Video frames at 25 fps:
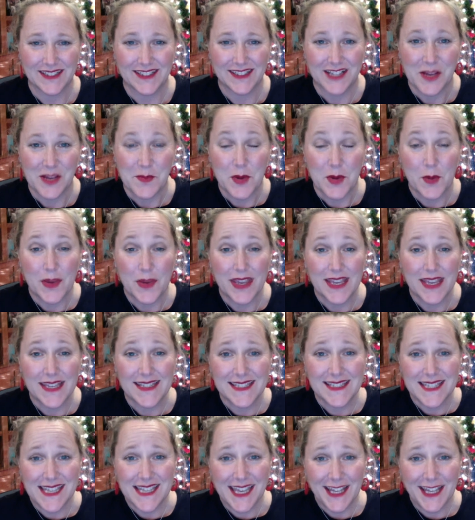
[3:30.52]
But we
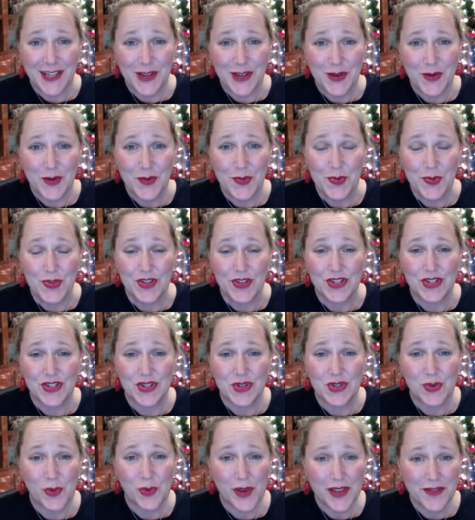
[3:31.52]
continue the
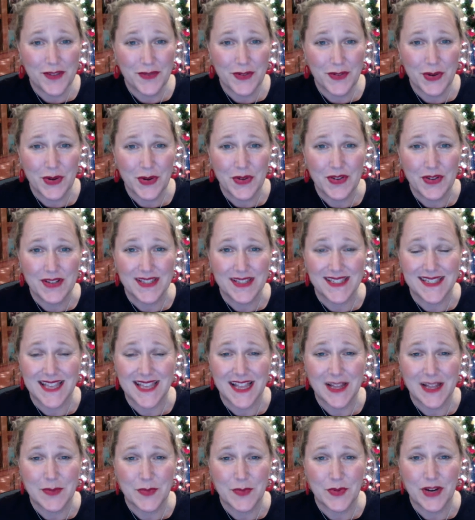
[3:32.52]
joyful
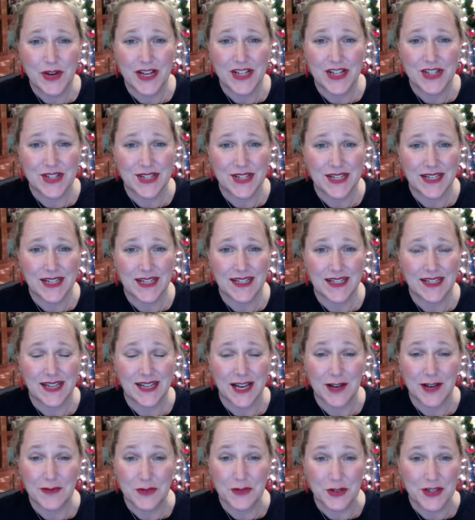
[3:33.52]
celebration
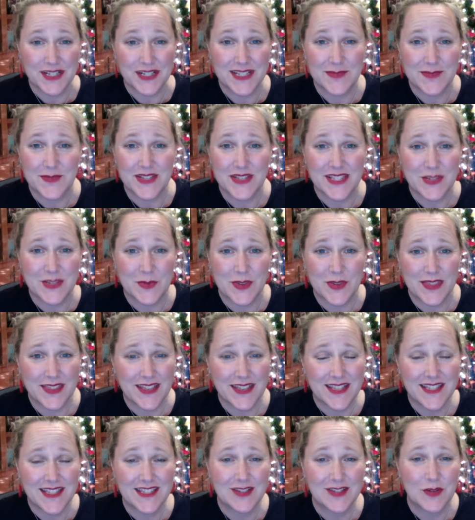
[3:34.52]
of Christmas with
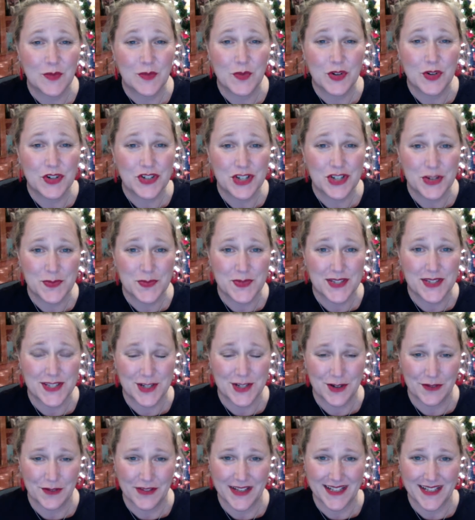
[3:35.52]
this worship
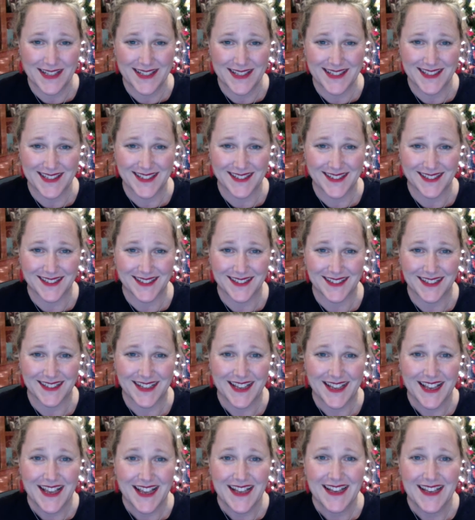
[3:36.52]
service.
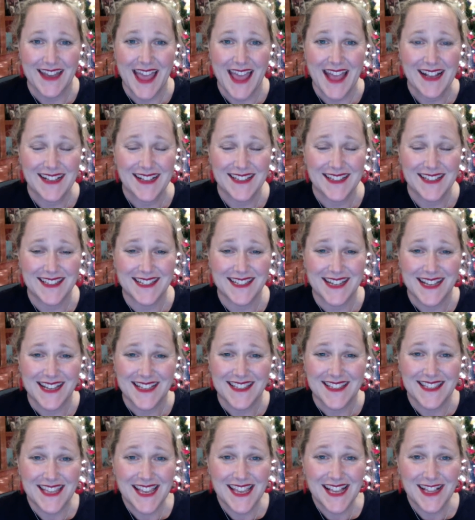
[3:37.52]
Next,
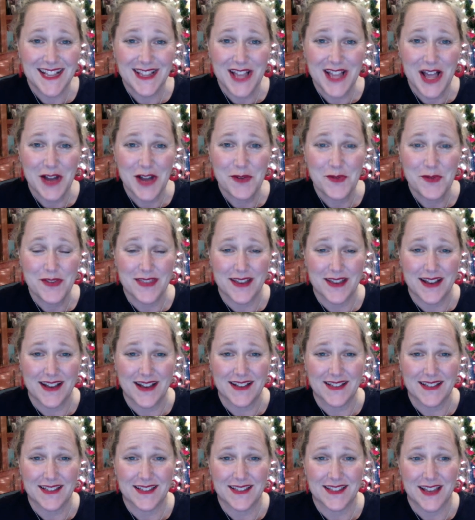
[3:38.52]
sing along with
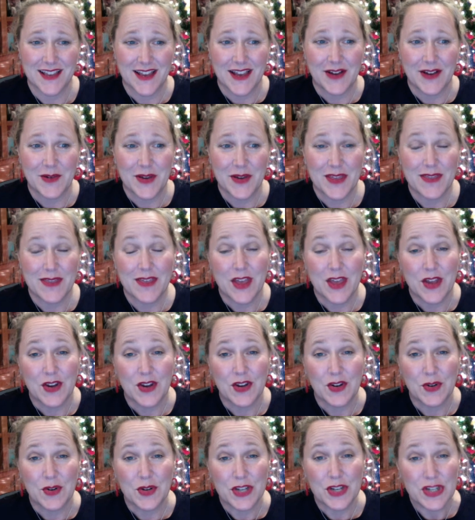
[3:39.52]
us with
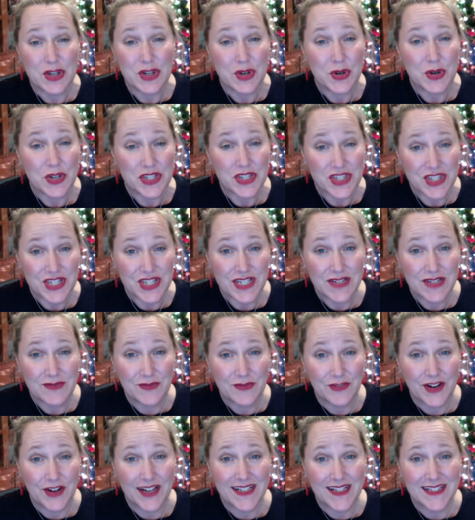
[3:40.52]
Christian
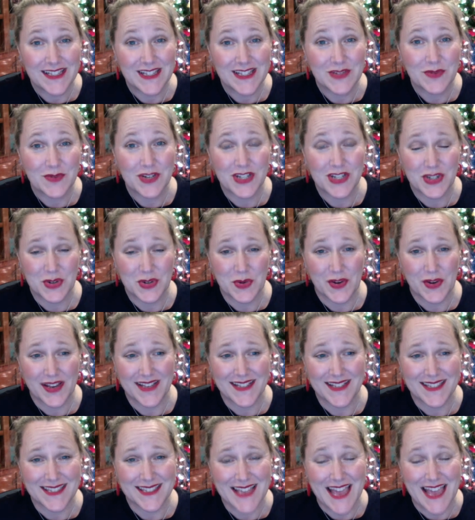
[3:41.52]
Friends
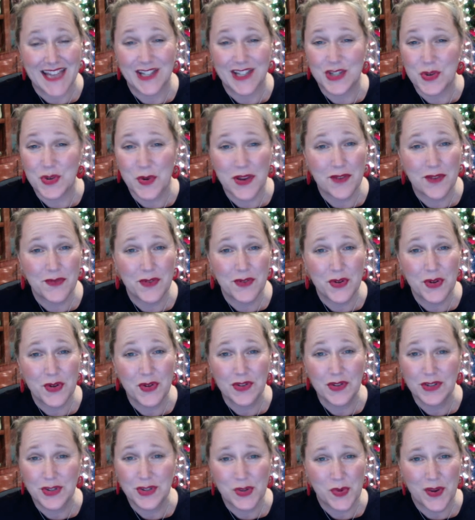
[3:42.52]
Rejoice and
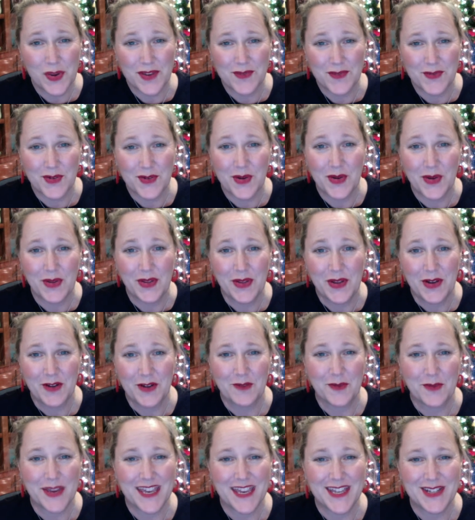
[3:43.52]
Joyful, Joyful,
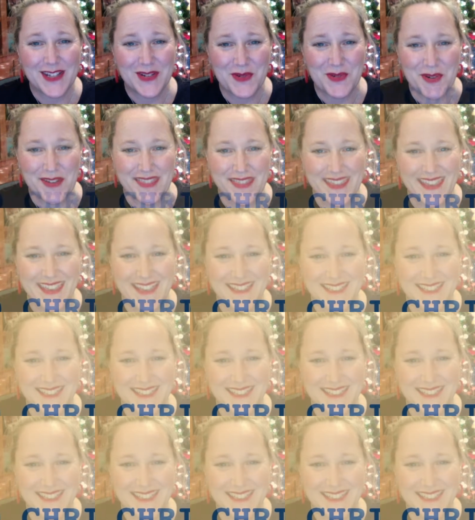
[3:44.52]
We Adore Thee.